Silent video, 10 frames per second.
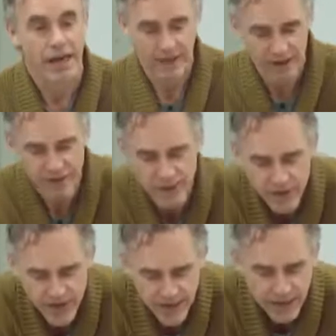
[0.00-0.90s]
And then if
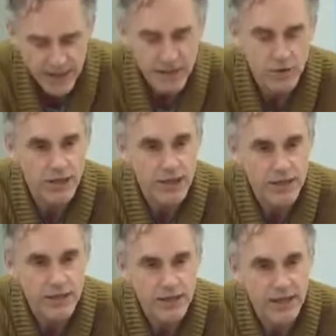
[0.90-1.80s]
everything is
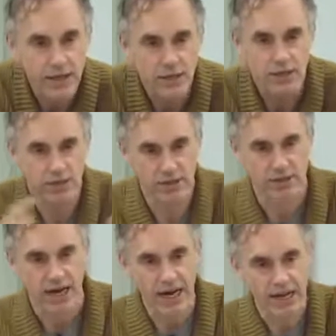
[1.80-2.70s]
organized like that too, the
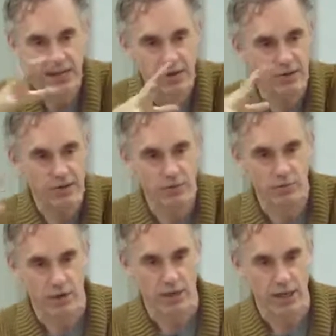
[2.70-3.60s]
society starts to
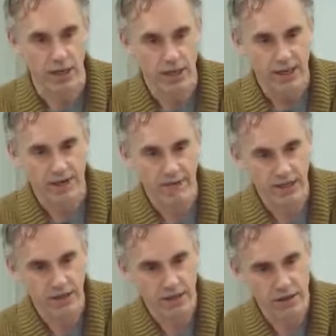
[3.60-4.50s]
work.
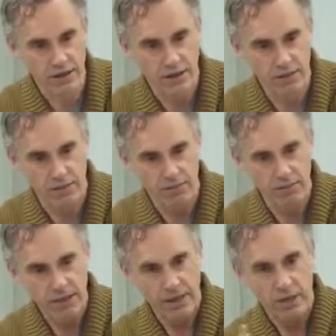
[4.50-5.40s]
Everything starts to
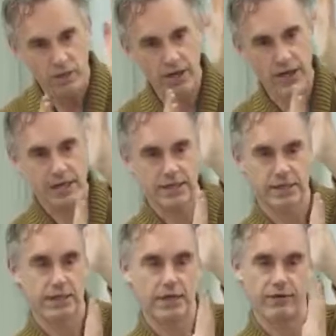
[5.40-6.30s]
organize
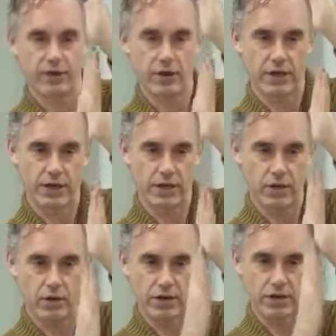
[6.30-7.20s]
itself along a
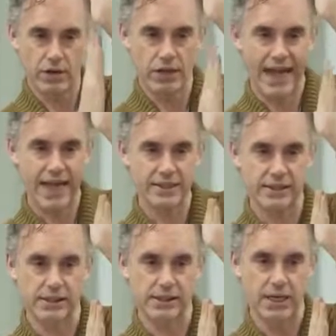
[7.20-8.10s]
horizontal
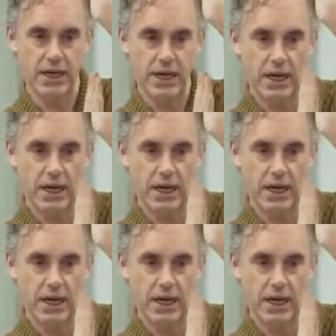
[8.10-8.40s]
axis